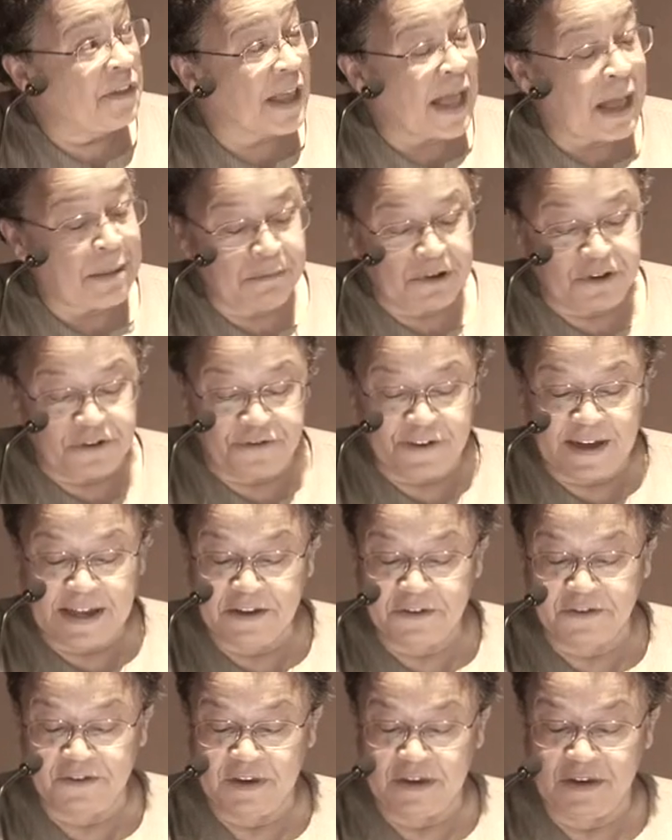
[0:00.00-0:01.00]
The gambler's
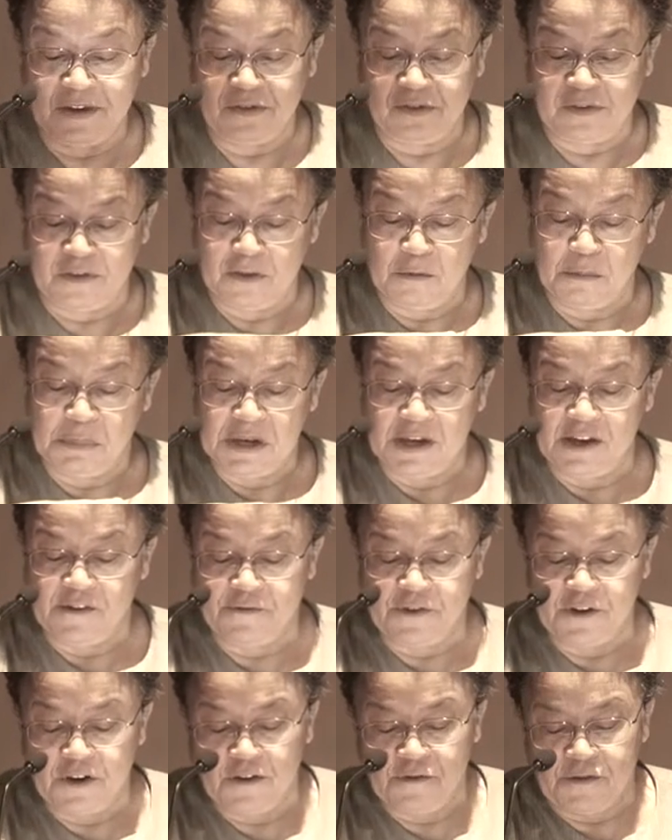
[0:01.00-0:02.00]
fallacy is the
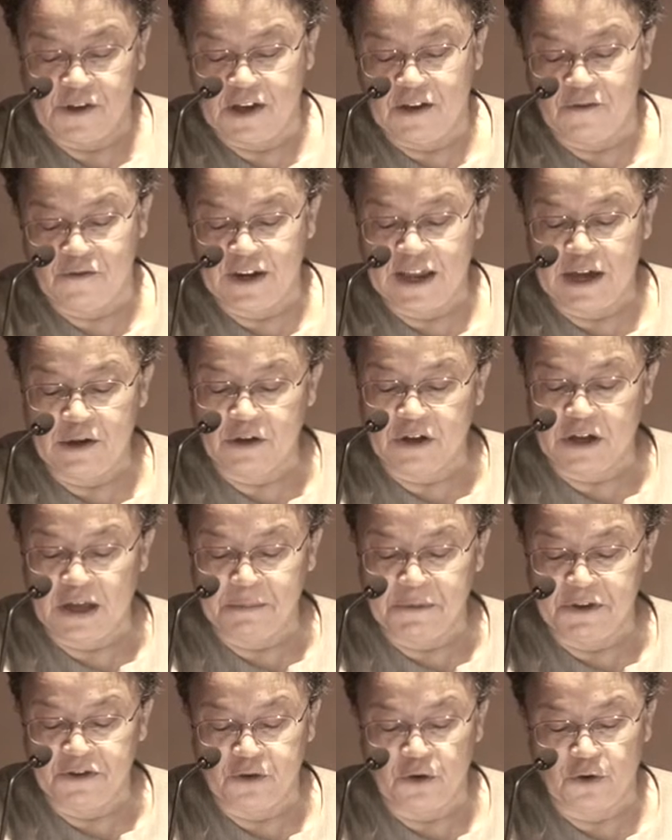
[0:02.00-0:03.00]
belief that if a given
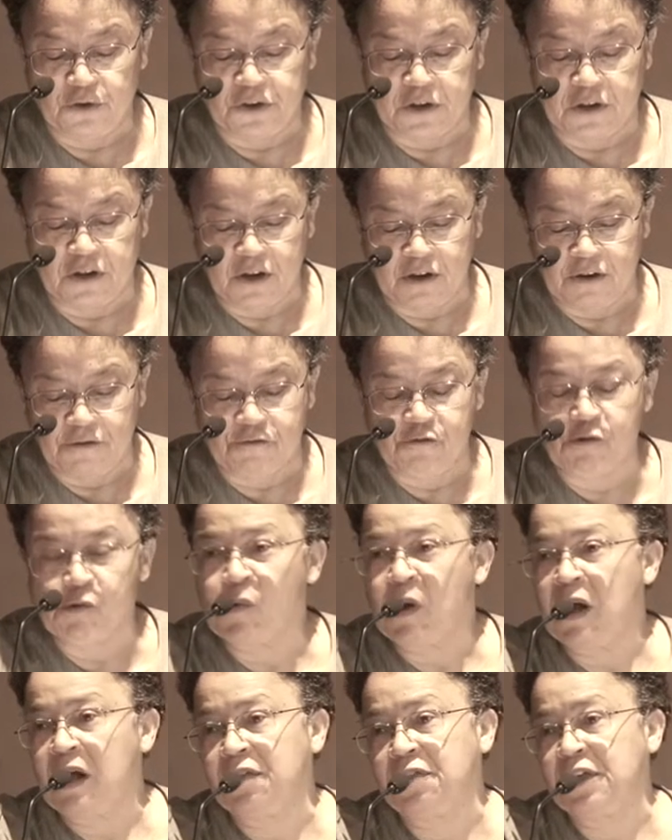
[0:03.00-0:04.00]
outcome has not occurred for a
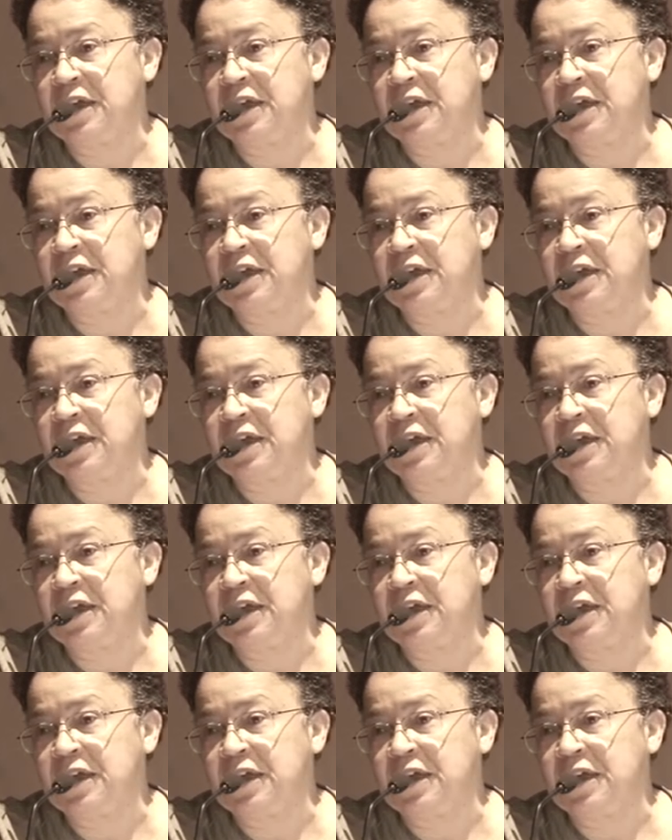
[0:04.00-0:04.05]
while,